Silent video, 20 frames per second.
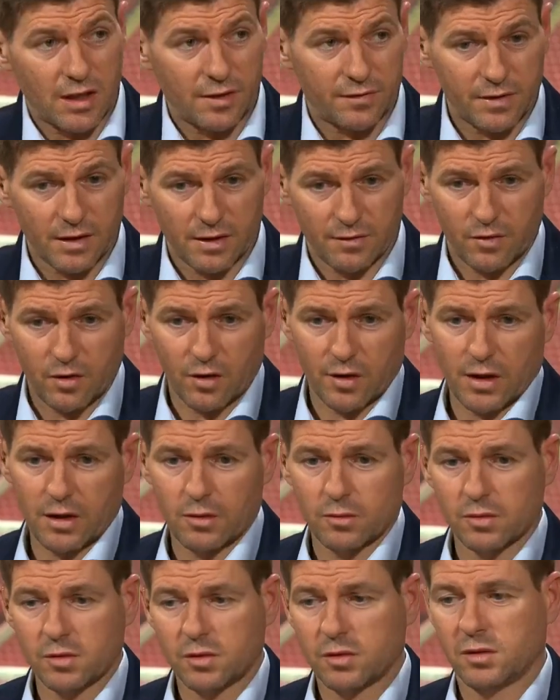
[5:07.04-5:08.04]
staff that have gone
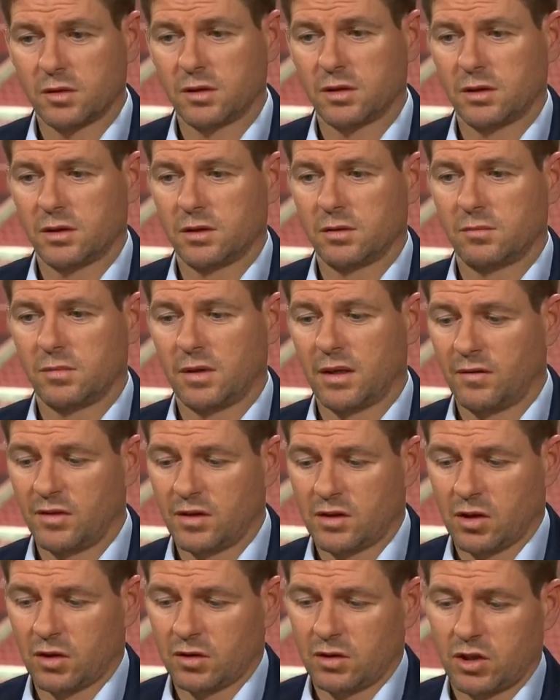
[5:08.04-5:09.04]
out. Um, if
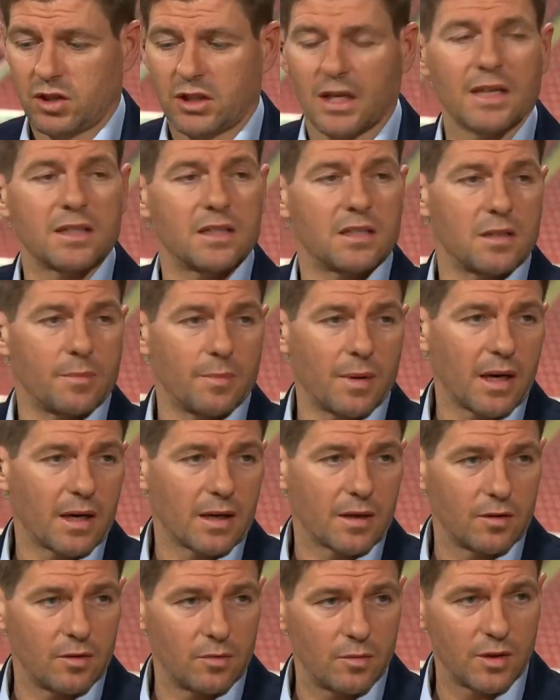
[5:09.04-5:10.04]
he's got the stats to
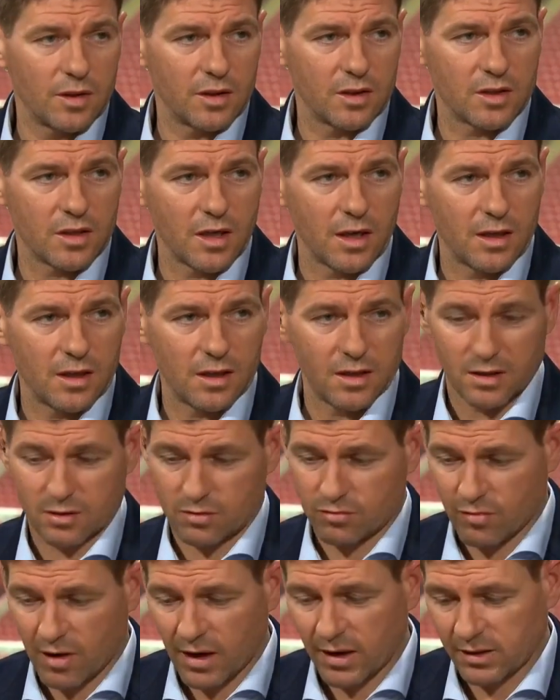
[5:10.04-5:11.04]
back it up, what he's saying, and
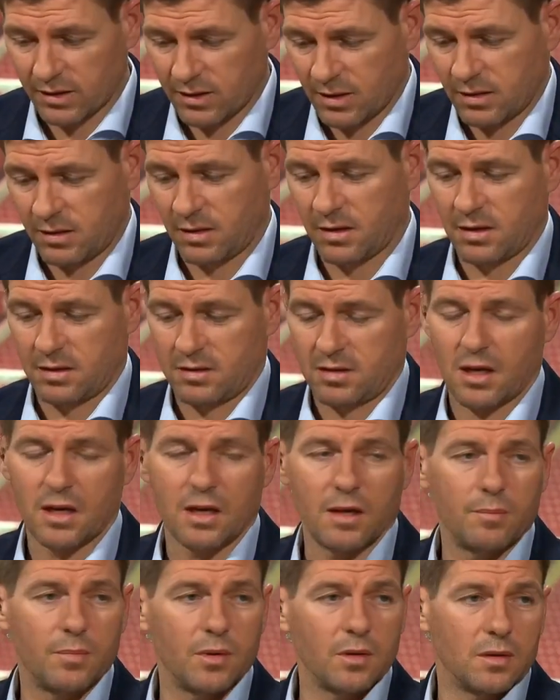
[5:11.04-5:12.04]
it's right, then yeah,
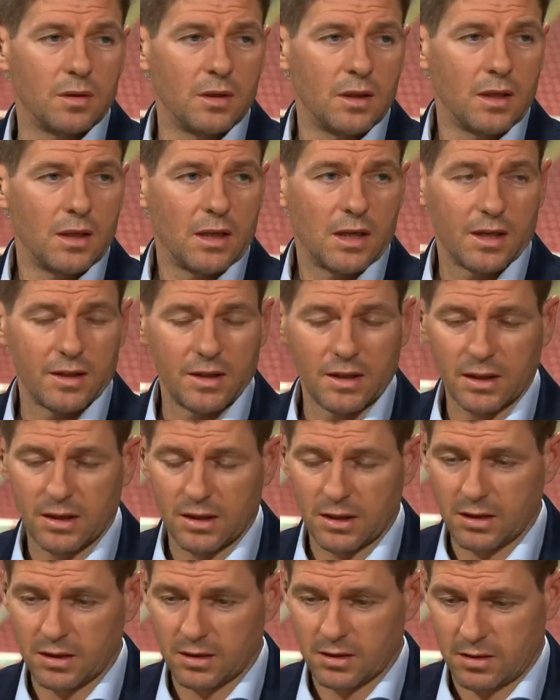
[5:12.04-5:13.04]
say it. But mm. I
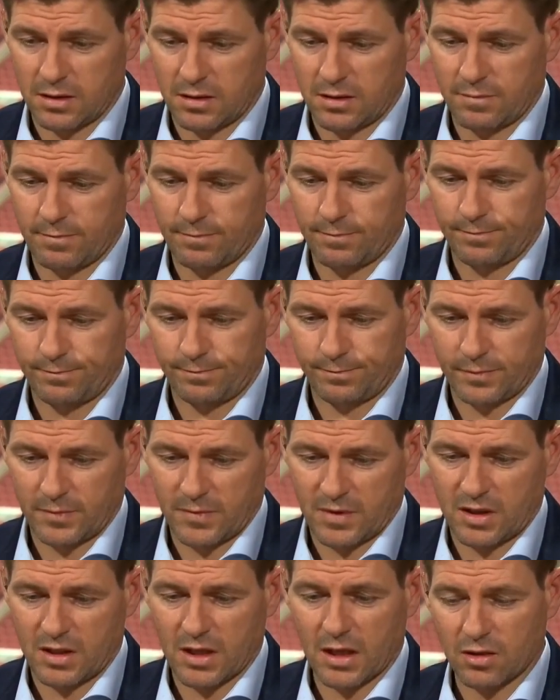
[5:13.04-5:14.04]
think he's
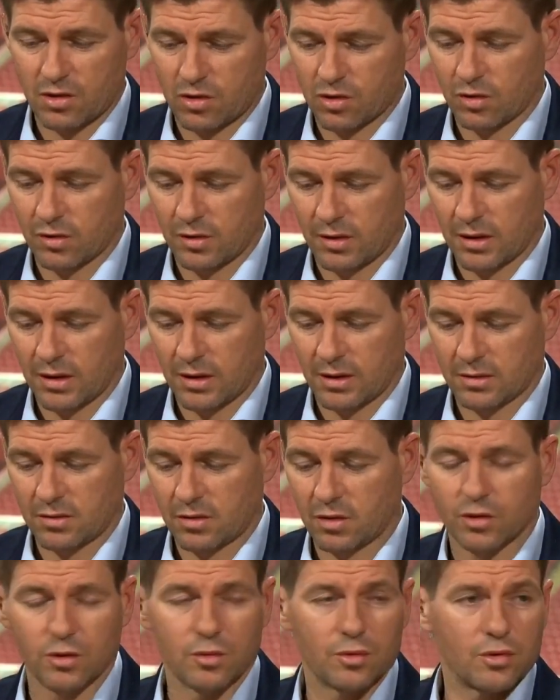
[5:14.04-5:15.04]
said something
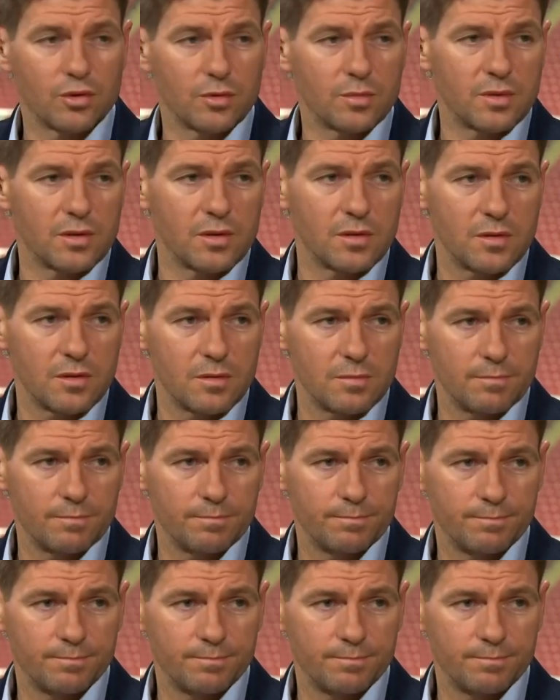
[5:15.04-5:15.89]
that's got no substance.